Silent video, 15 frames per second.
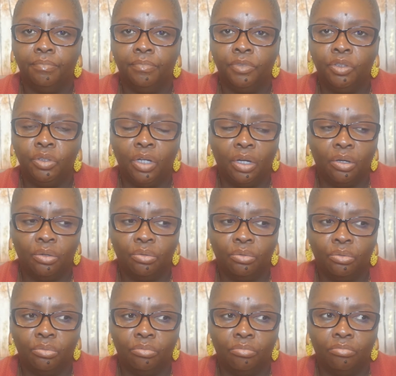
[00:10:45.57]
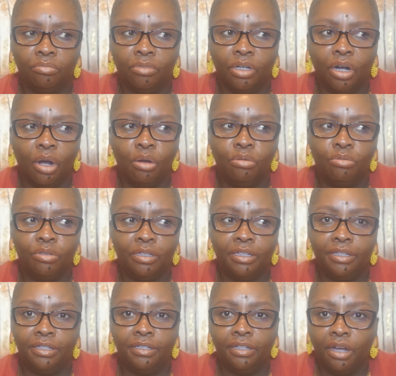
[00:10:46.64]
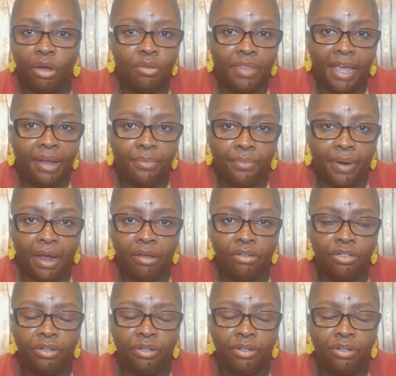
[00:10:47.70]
you know, go go that route.